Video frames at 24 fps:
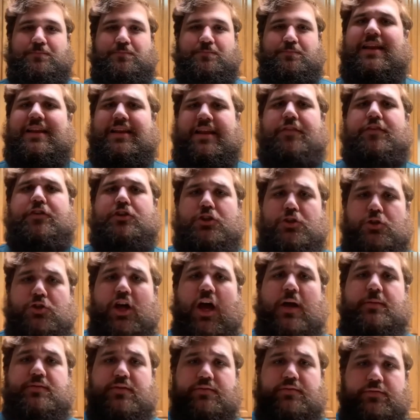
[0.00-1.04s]
Now, the 2
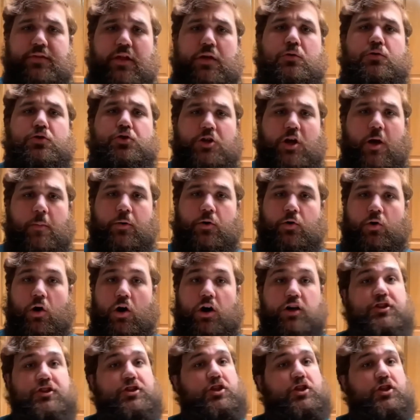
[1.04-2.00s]
types of loans you'll come across